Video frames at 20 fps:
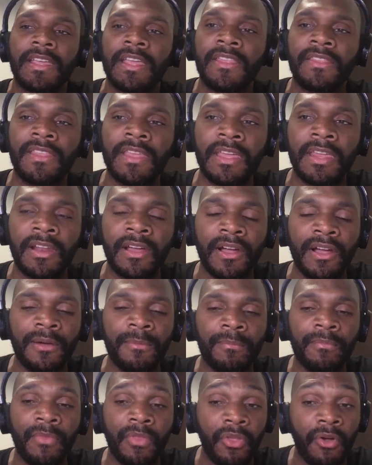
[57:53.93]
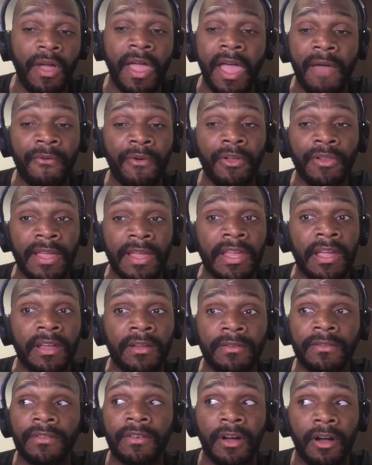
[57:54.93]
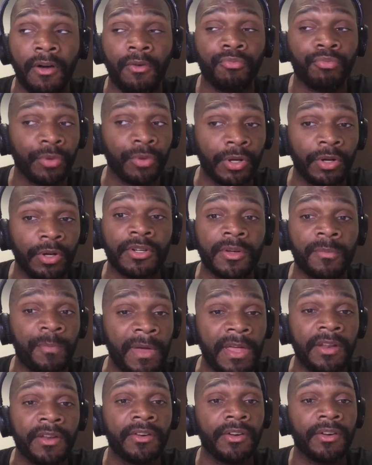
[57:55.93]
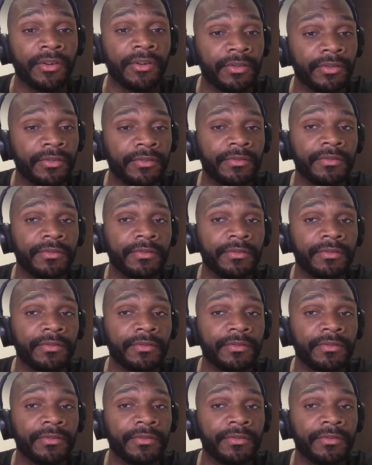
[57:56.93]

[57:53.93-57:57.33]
and then they'll have a real competitor.